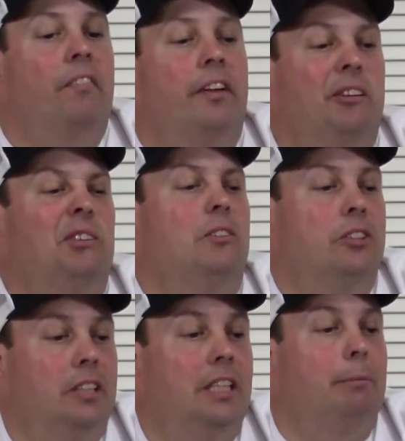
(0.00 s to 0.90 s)
this one
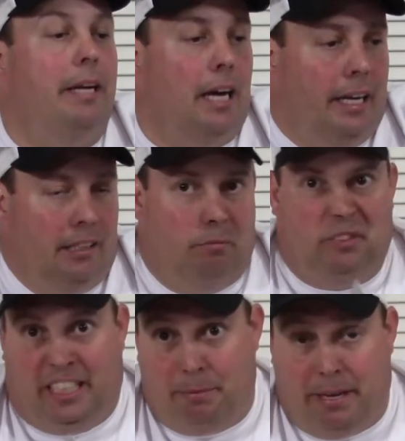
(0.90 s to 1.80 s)
was an eBay item,
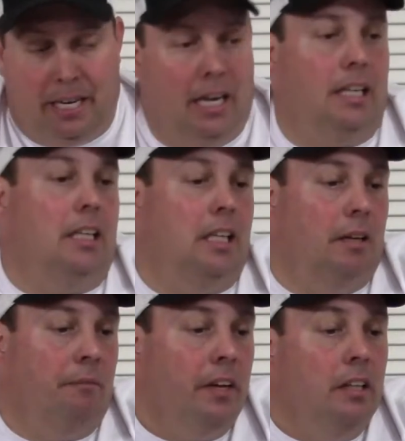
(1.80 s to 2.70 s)

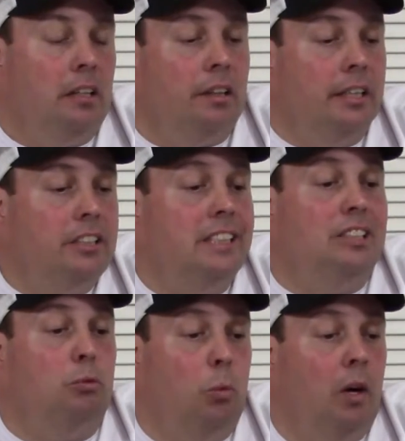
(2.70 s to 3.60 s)
eBay.com. The listing
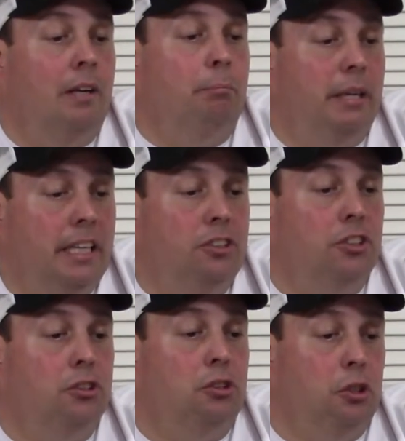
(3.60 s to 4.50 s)
is one
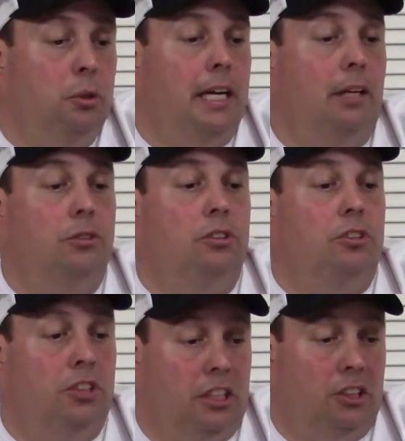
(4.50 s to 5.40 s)
pieces
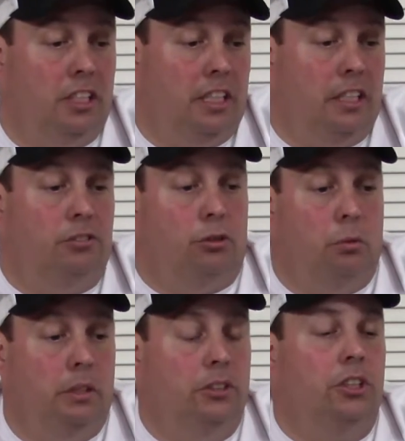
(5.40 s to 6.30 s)
2016, so
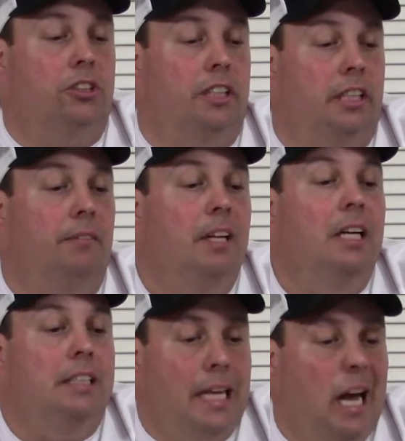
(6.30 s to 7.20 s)
2016,
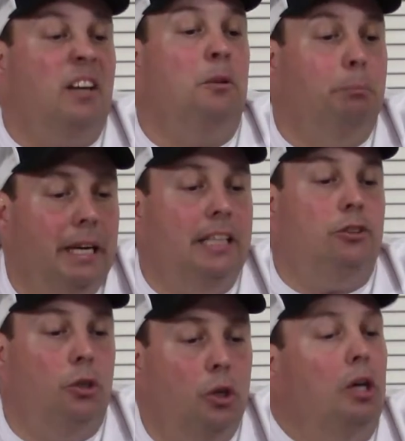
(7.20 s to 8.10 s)
tackle
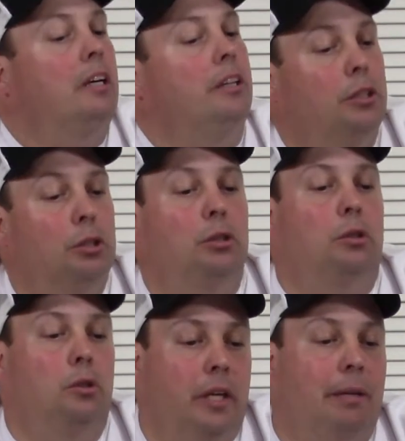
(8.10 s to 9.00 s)
baits hook
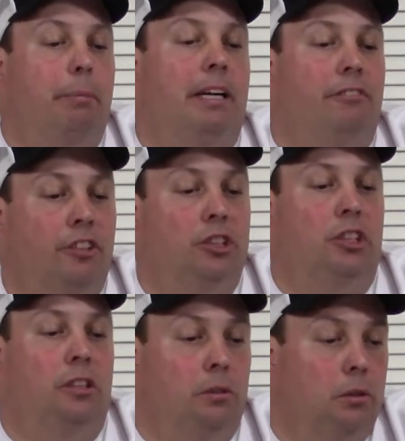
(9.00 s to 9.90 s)
new crankbait
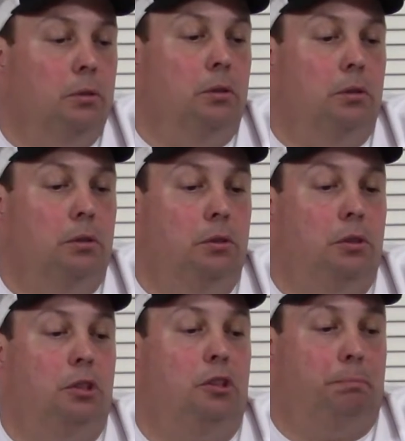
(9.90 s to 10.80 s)
fishing lures
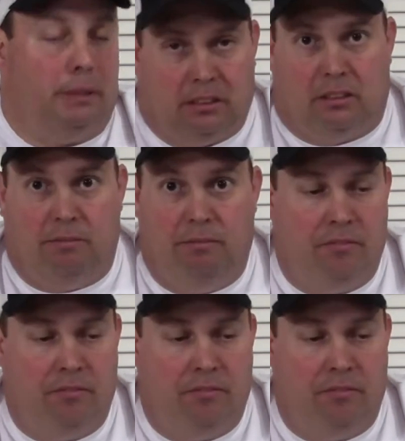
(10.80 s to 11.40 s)
spinner.